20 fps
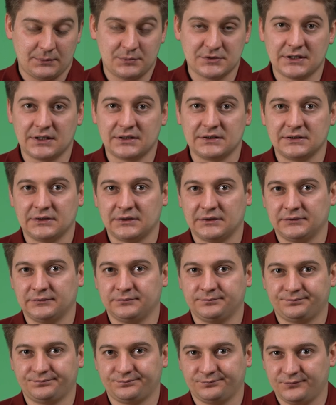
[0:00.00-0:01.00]
you'll see
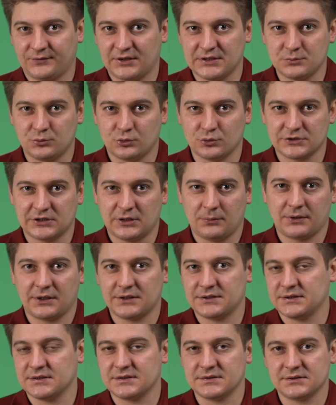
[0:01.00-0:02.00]
how
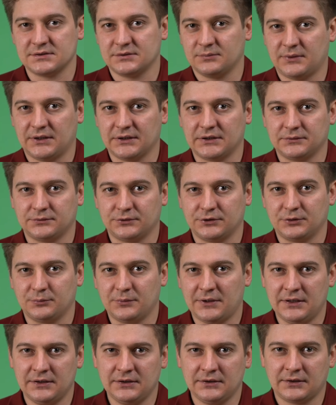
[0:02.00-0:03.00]
poorly
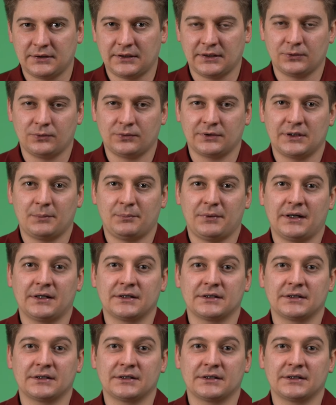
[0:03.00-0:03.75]
those usually clean.